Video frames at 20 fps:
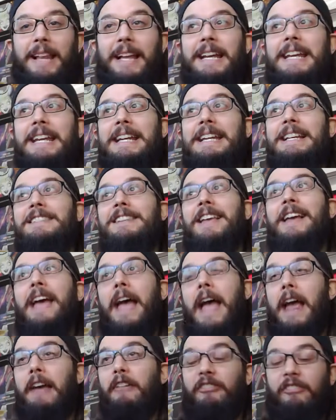Like, he is
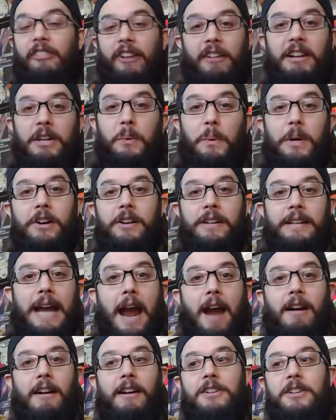a very weird
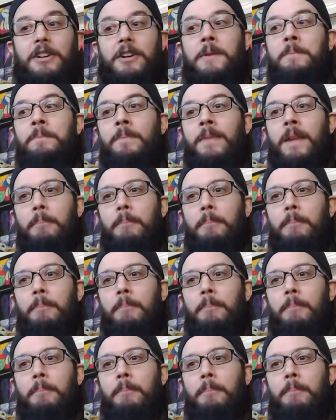character,